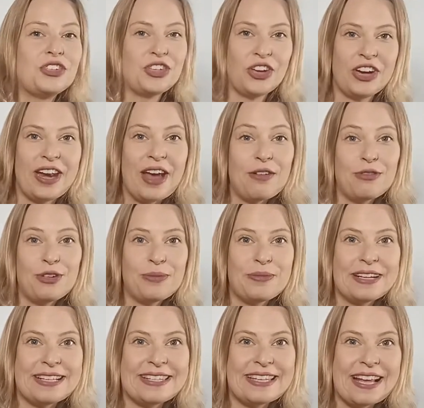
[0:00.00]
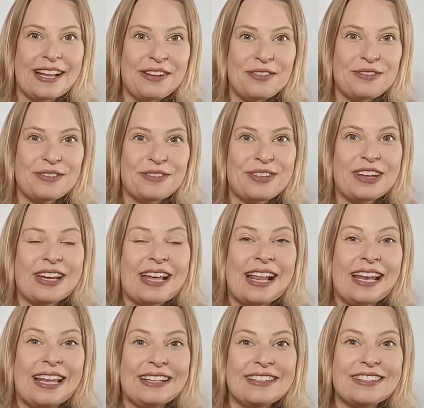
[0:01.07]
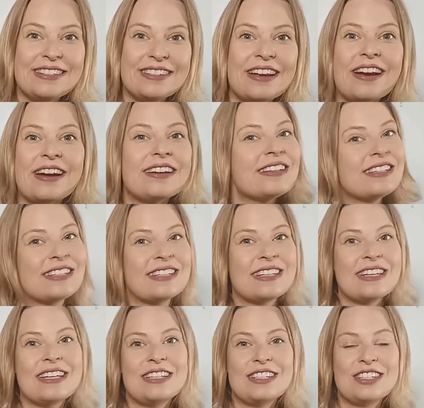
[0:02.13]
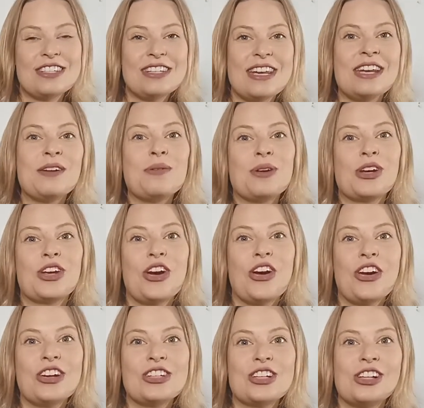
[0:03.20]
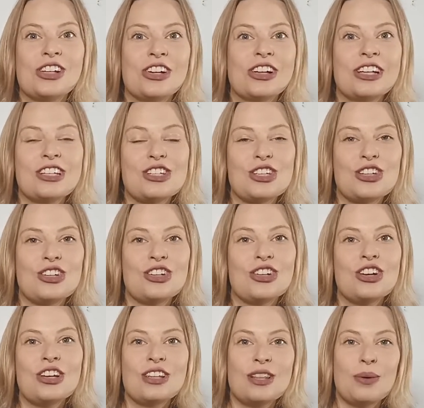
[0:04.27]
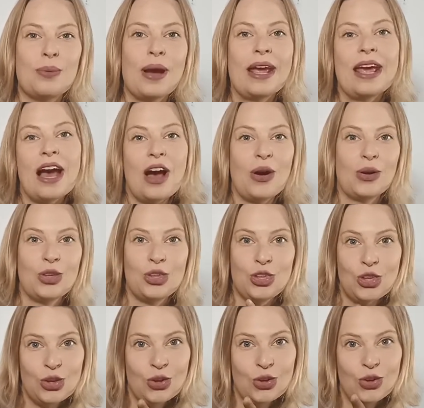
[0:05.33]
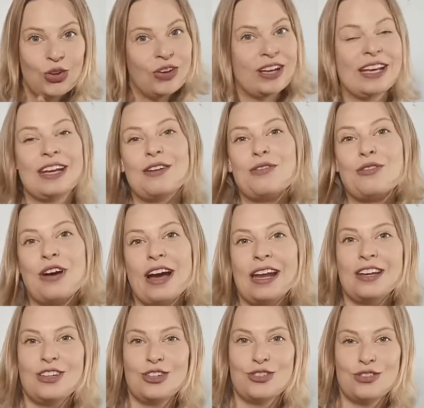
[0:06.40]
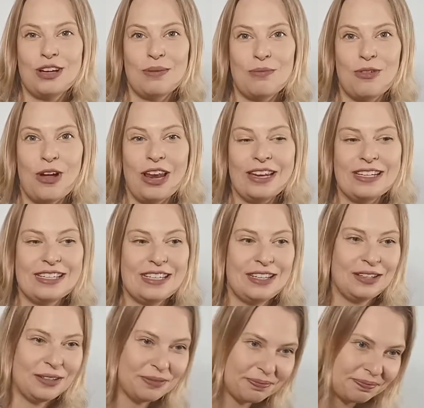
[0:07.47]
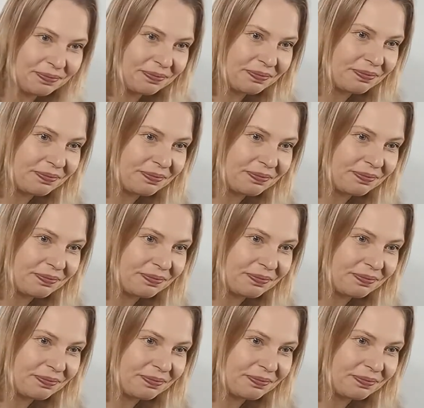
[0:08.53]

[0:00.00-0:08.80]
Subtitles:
So enough from myself, let's start. Today we're going to look into the way how you can find your dream volunteer.